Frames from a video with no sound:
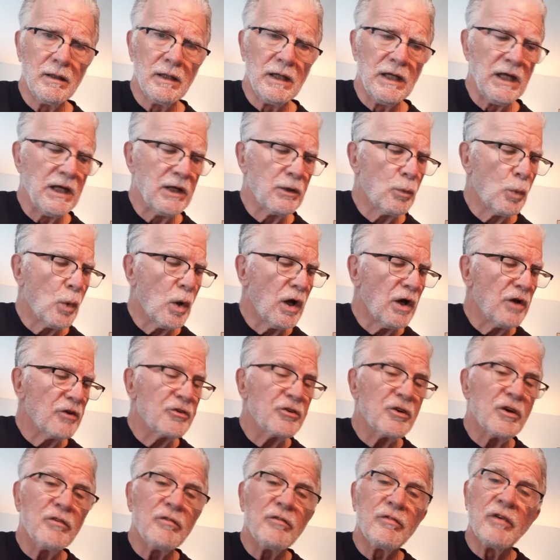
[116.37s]
It
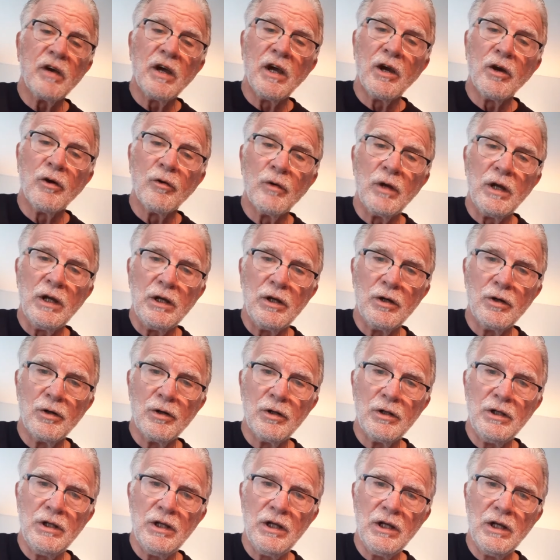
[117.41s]
was a very
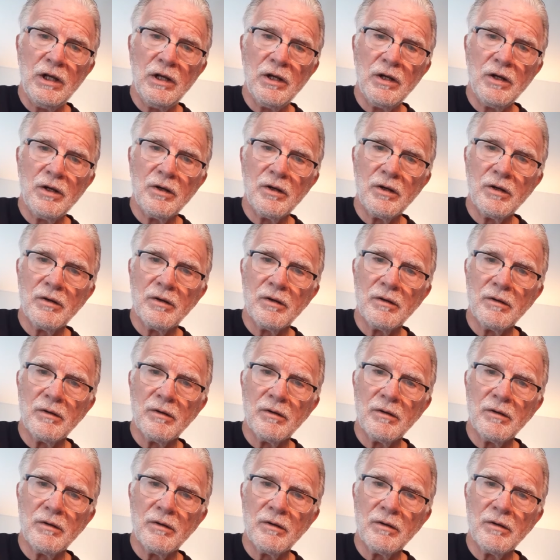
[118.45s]
good year.